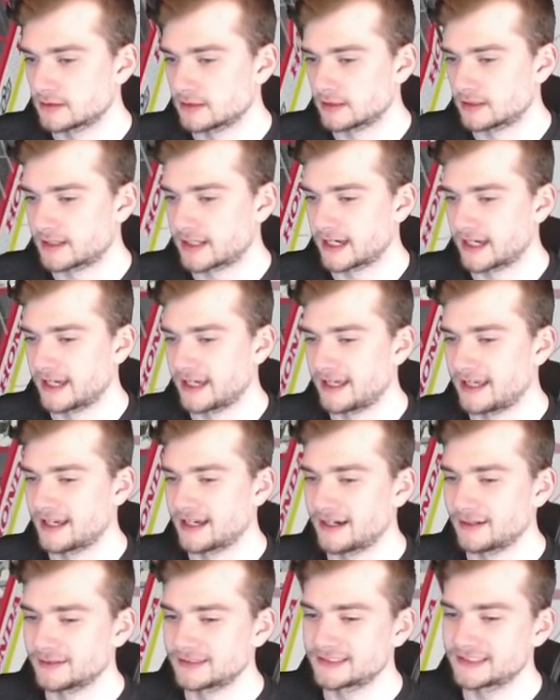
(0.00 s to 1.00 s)
Okay, I
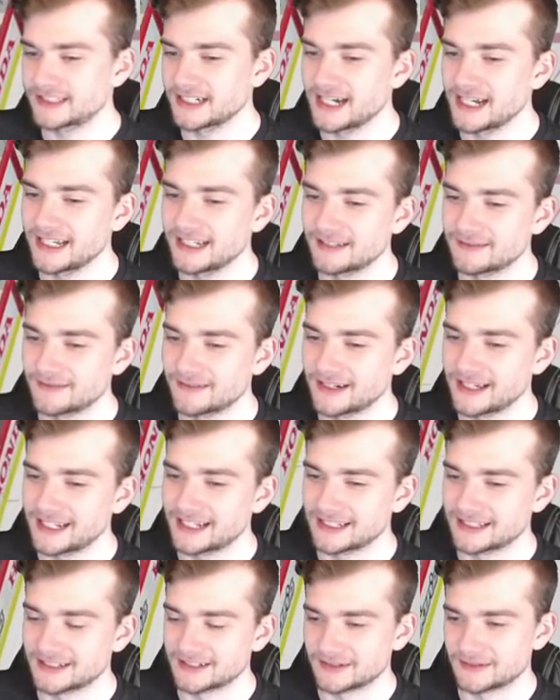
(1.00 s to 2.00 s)
was trying to wait a
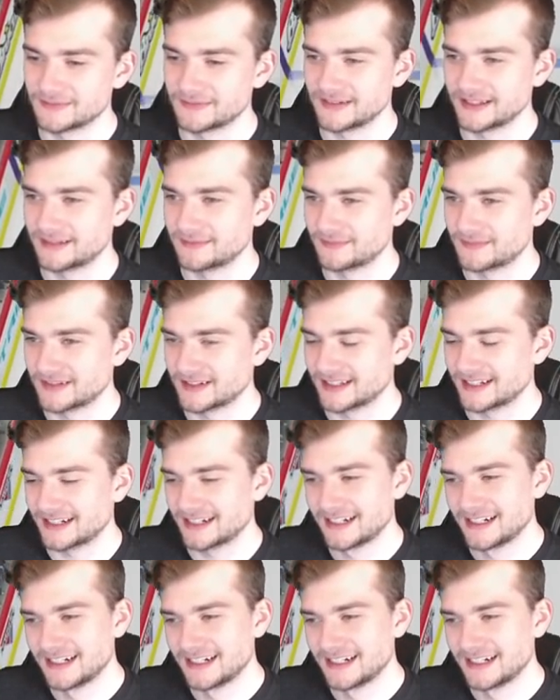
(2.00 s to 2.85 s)
little bit, but